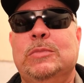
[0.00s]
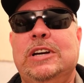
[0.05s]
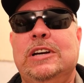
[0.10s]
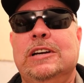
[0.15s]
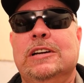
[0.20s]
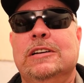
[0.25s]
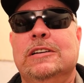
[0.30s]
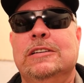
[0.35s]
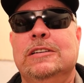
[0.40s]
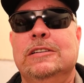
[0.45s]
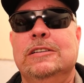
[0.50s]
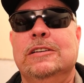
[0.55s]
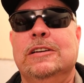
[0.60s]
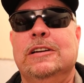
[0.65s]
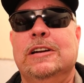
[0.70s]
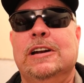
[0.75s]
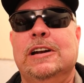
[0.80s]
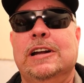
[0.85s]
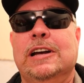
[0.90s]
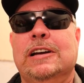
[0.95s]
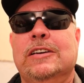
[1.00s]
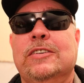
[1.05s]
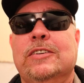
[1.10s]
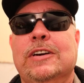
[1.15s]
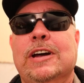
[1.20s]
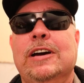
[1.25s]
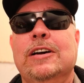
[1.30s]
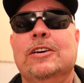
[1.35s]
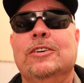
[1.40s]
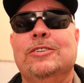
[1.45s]
be in, in the next
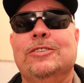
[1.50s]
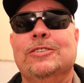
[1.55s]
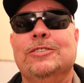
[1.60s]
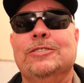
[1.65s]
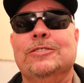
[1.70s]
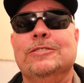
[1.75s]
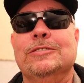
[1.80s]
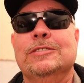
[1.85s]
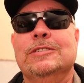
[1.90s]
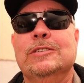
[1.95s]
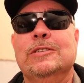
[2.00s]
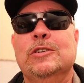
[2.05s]
day or two.